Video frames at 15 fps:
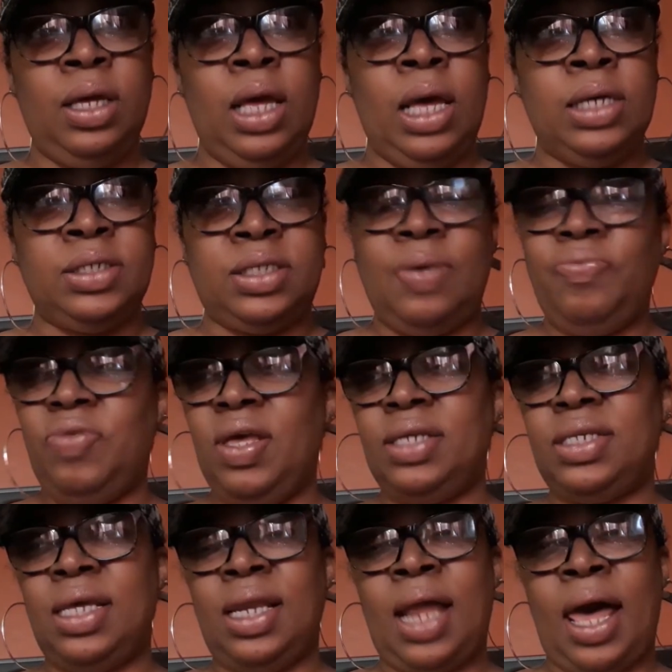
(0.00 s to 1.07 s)
Some things
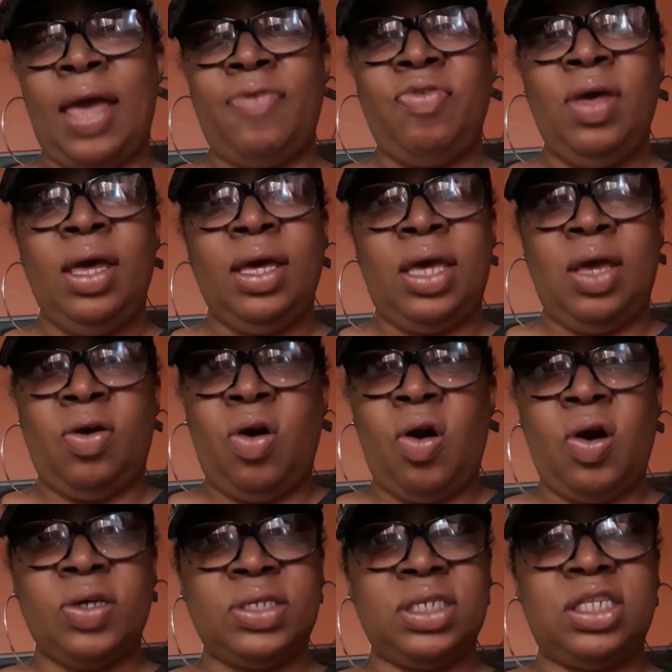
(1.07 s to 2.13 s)
in life can
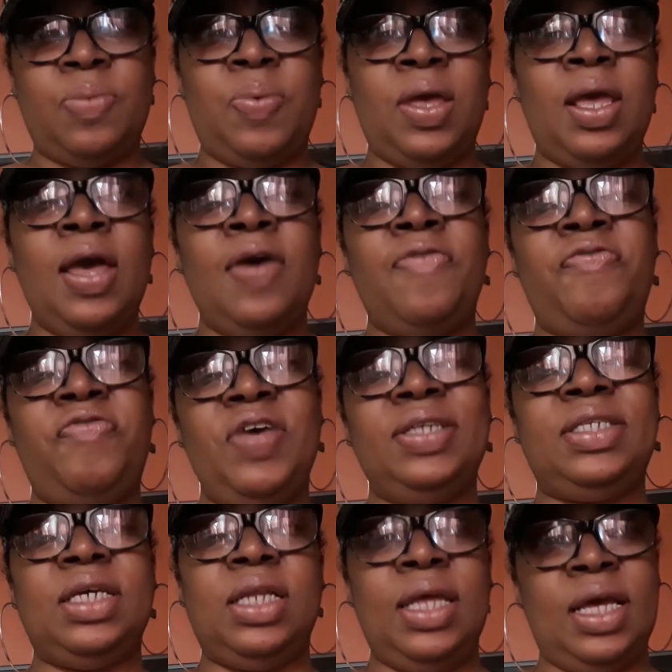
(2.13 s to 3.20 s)
cause us to be
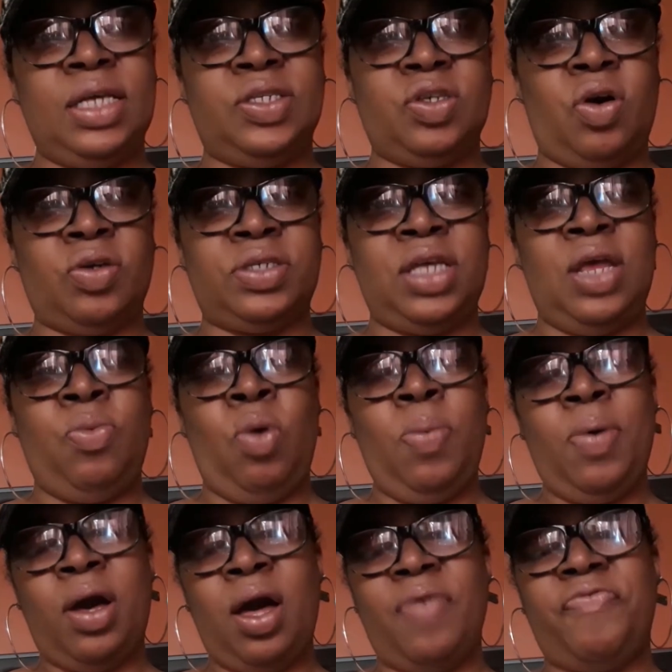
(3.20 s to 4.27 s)
physically exhausted. And when
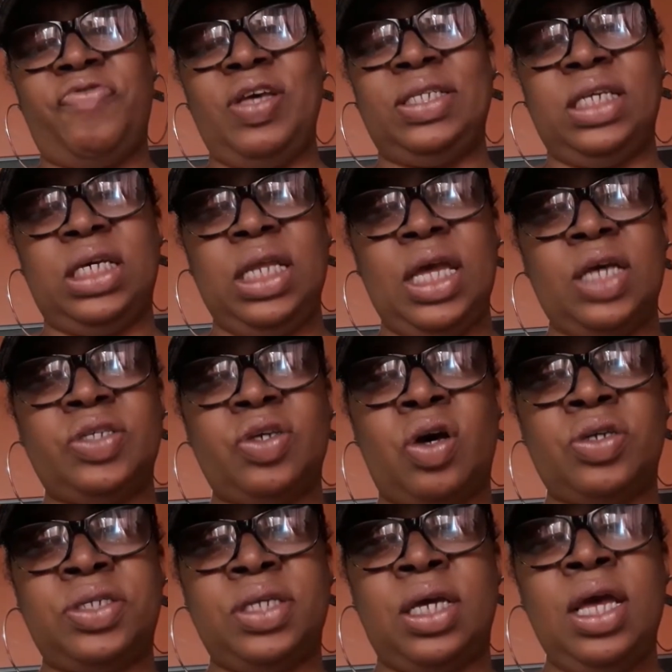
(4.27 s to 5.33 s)
we become physically
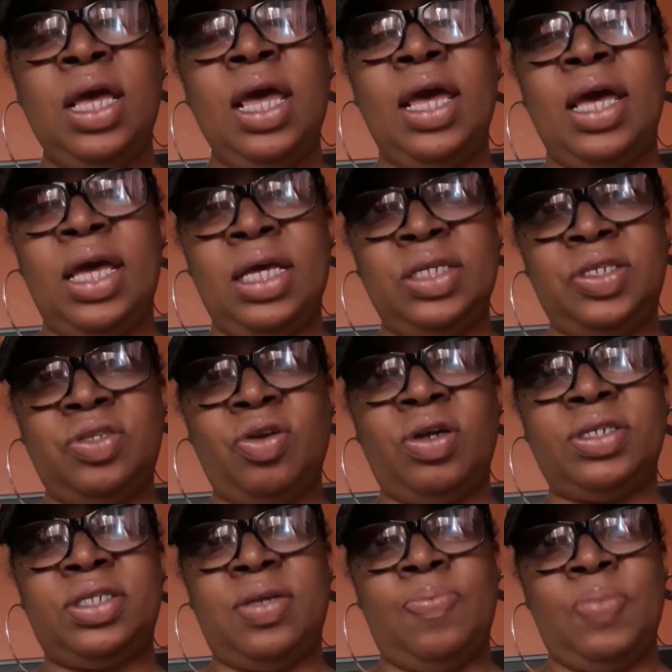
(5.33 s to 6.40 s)
exhausted, it
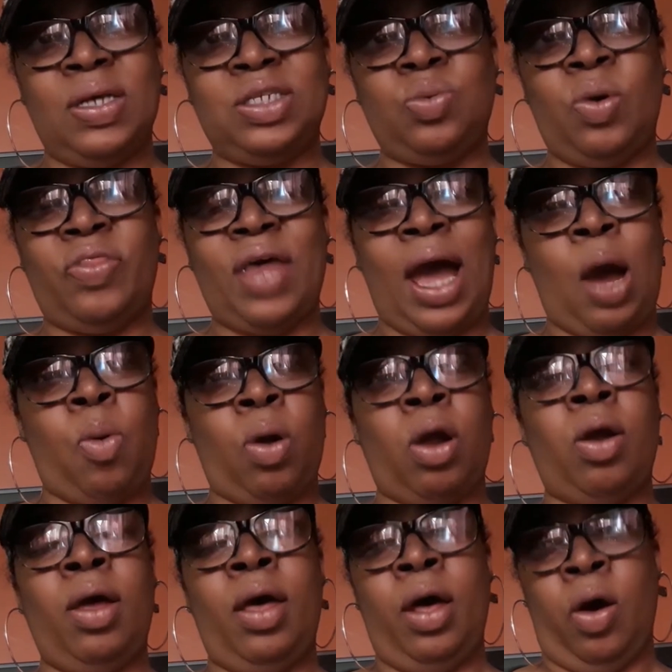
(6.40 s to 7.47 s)
starts to mess with our
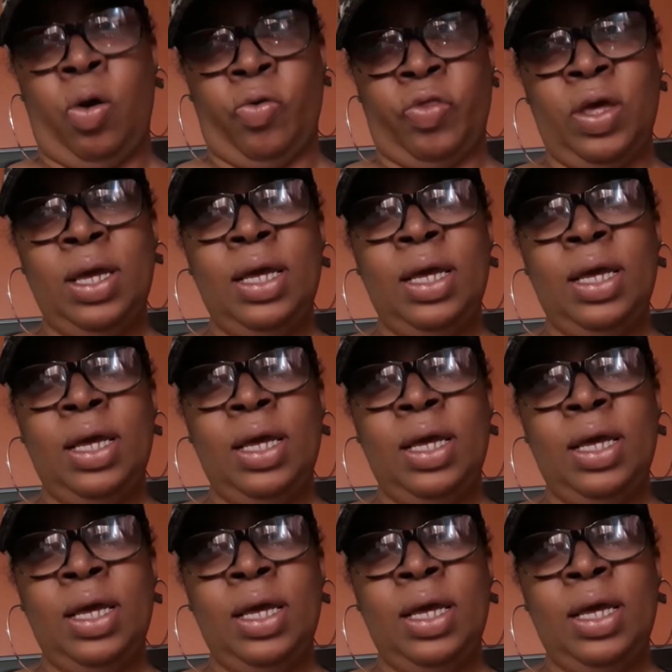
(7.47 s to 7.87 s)
health.